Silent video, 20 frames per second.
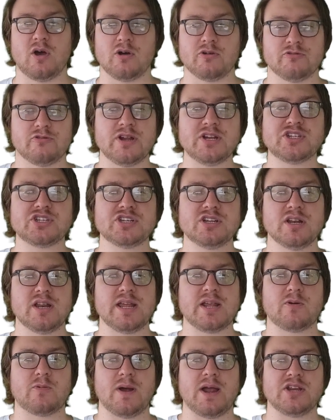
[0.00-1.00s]
original
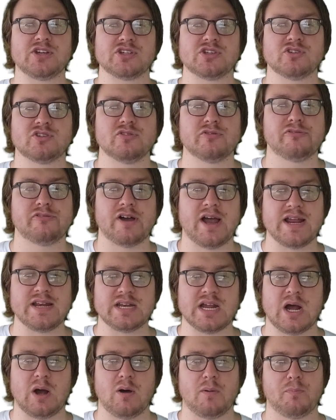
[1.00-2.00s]
equation to find
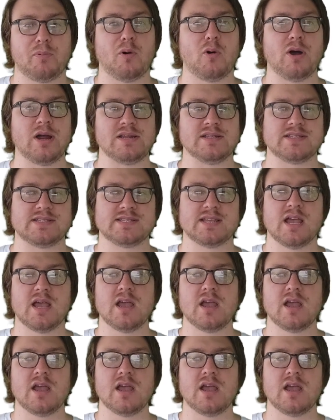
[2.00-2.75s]
our points.